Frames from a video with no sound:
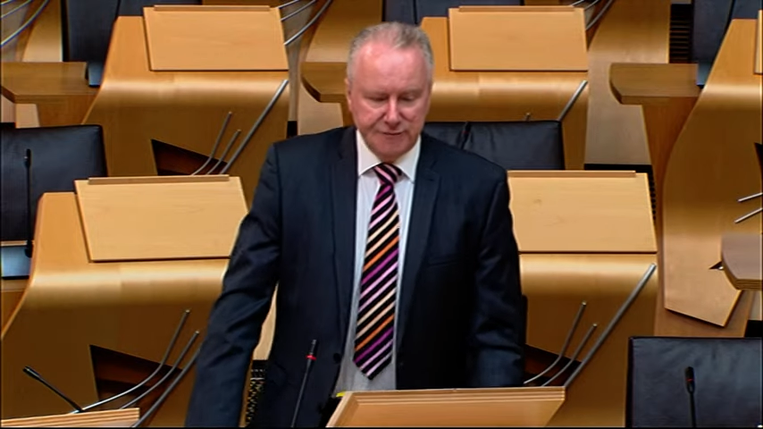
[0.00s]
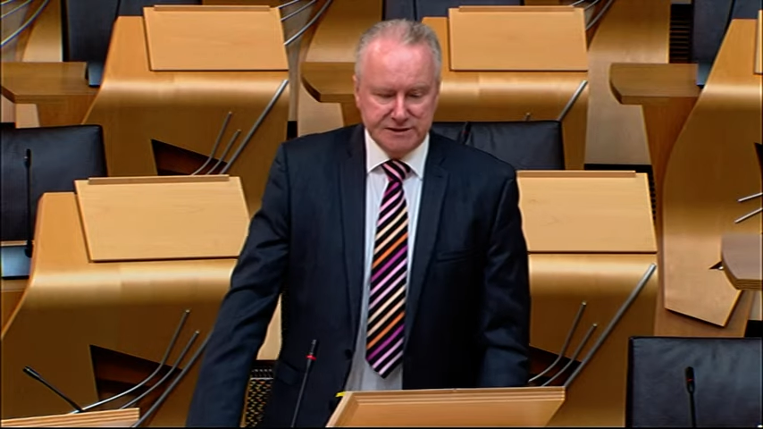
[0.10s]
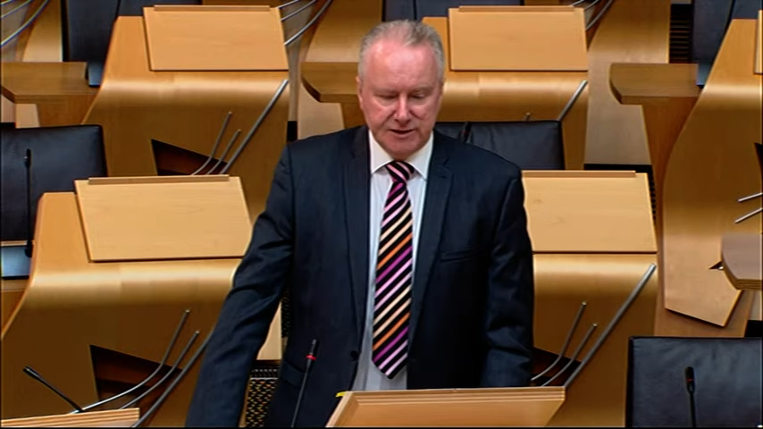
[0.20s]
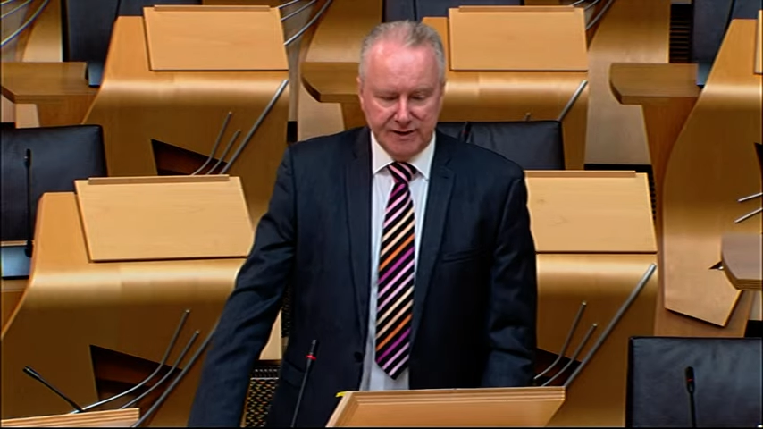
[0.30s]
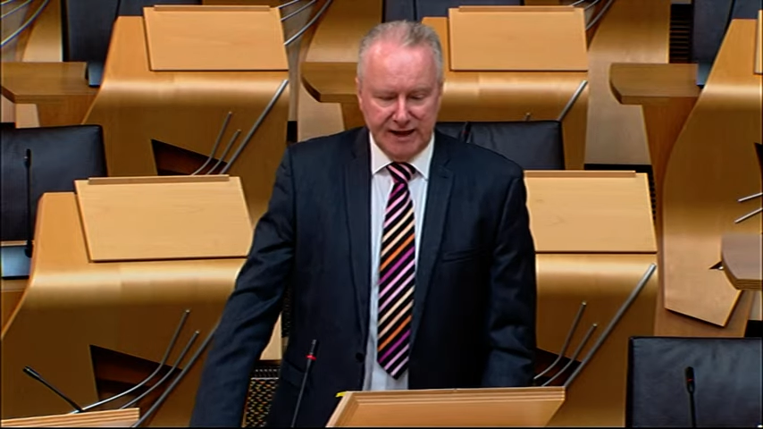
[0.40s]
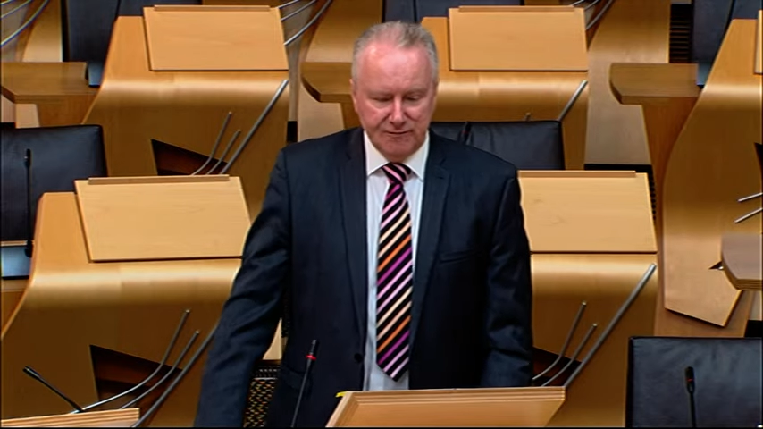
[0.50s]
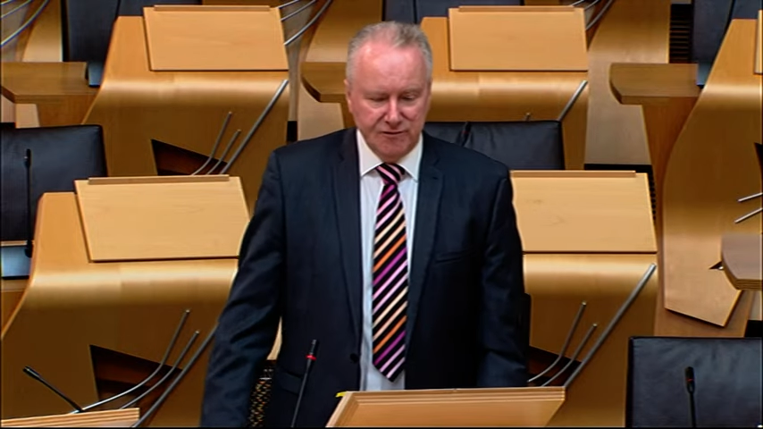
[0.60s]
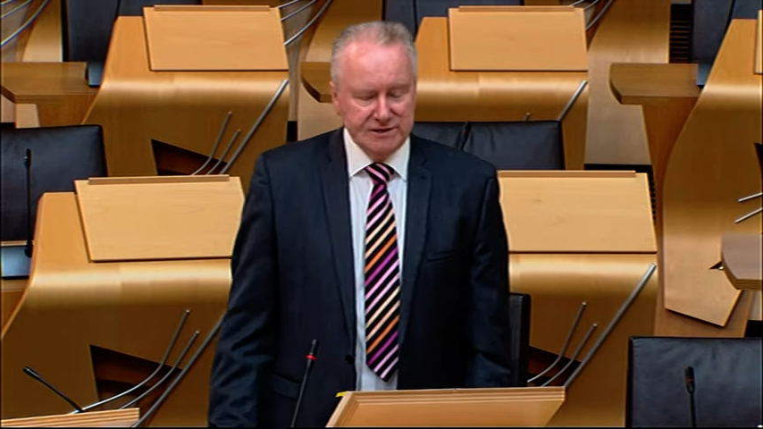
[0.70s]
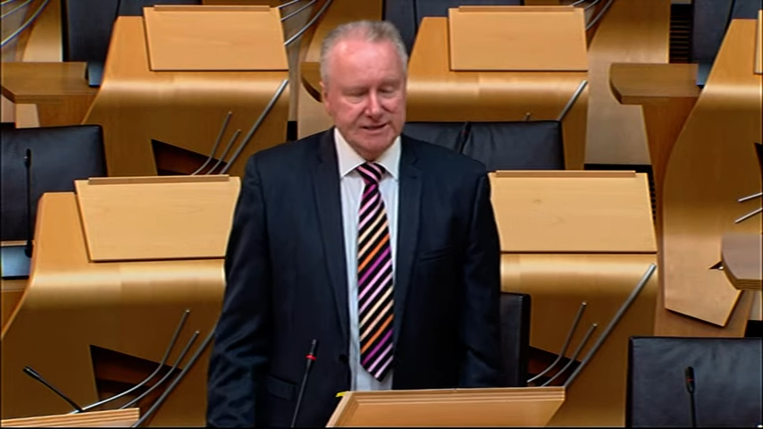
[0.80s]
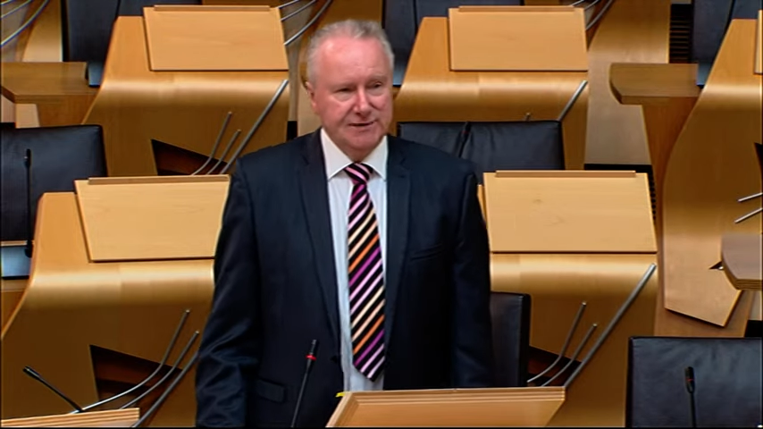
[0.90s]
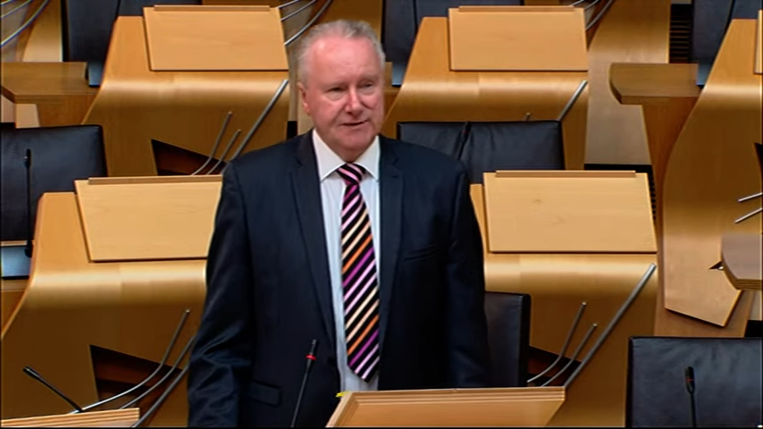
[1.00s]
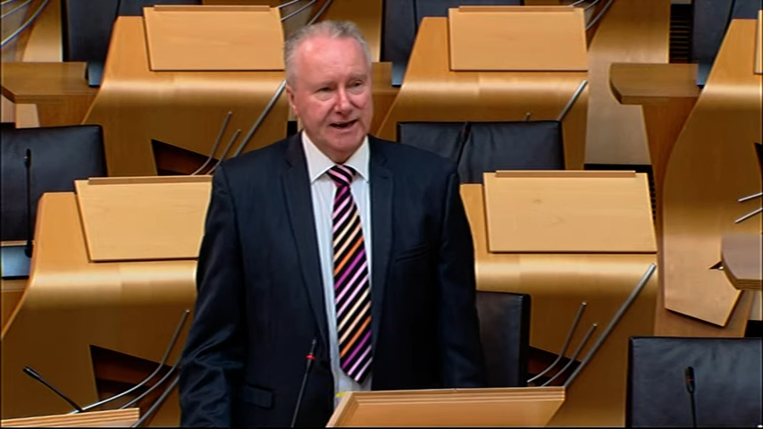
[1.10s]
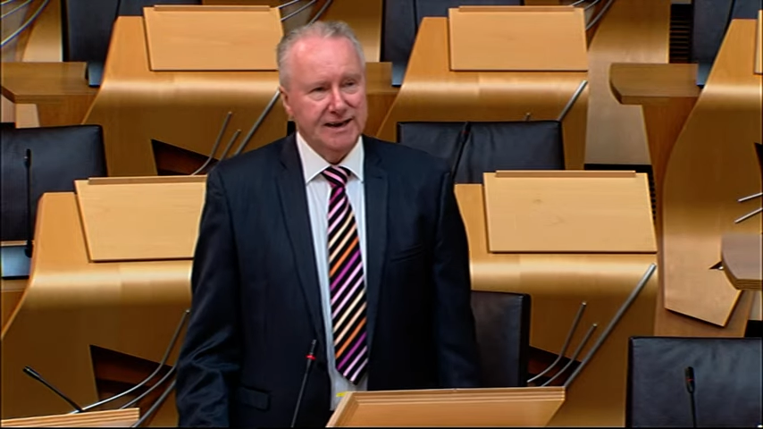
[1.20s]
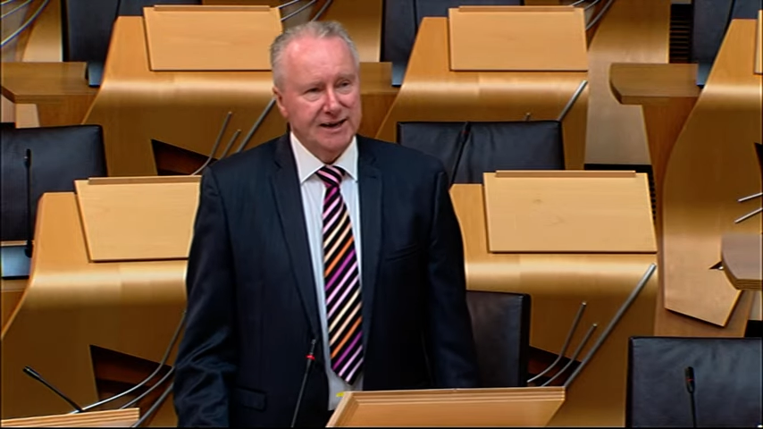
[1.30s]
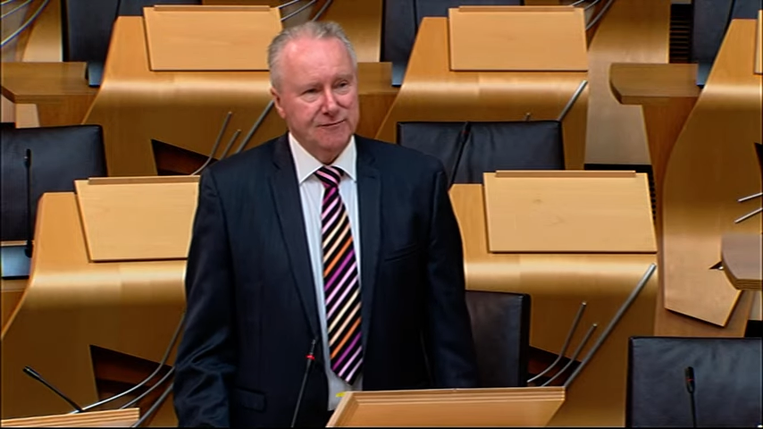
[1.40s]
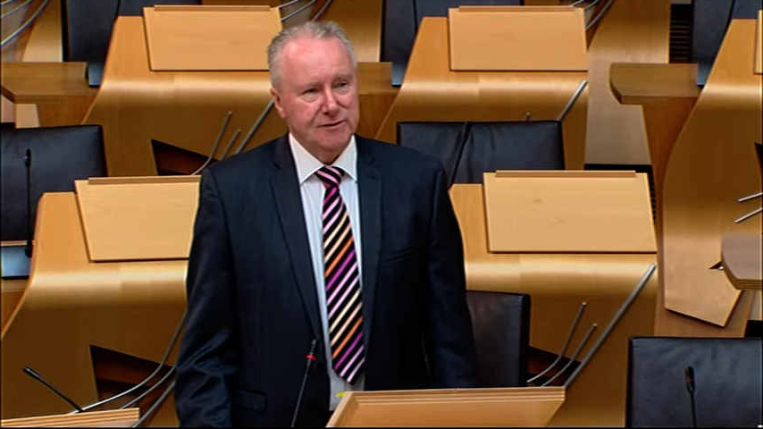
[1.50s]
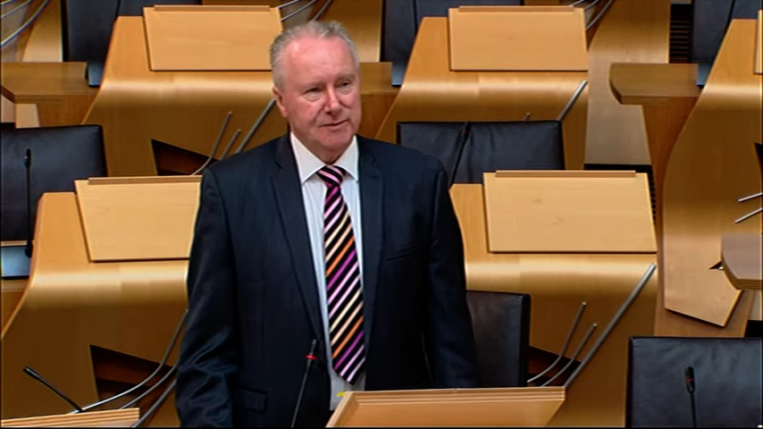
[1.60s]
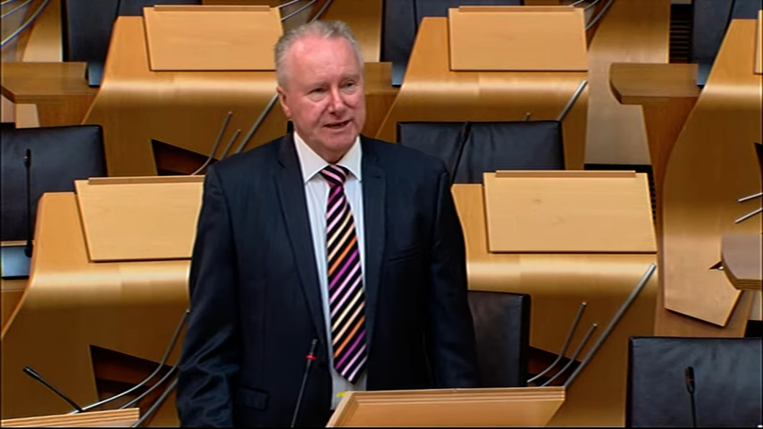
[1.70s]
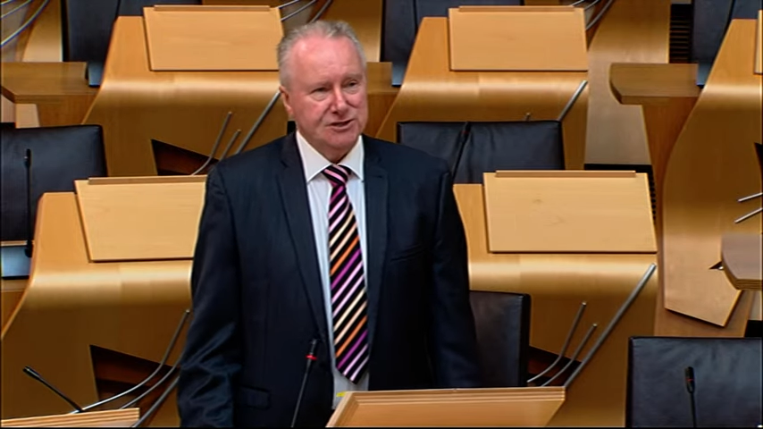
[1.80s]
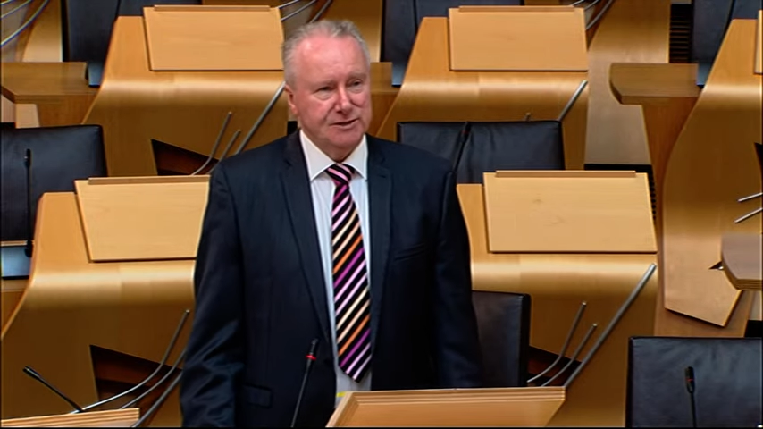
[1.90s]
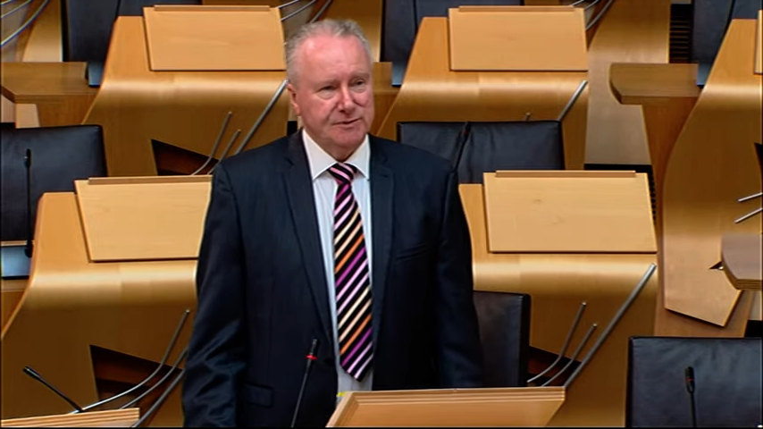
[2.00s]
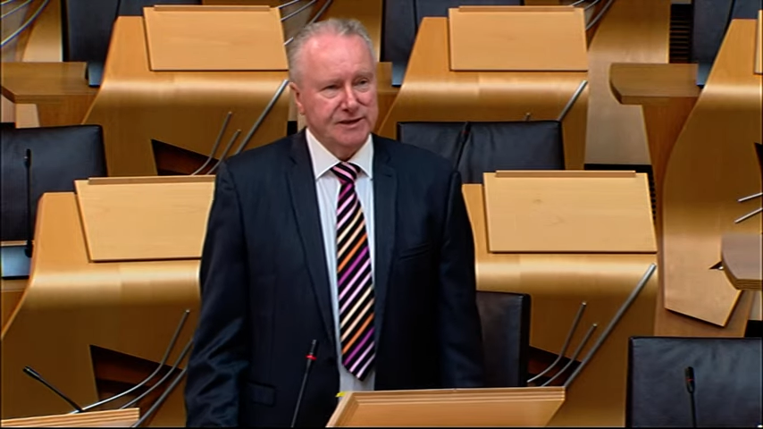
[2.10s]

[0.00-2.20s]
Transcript: Officer, we haven't received any information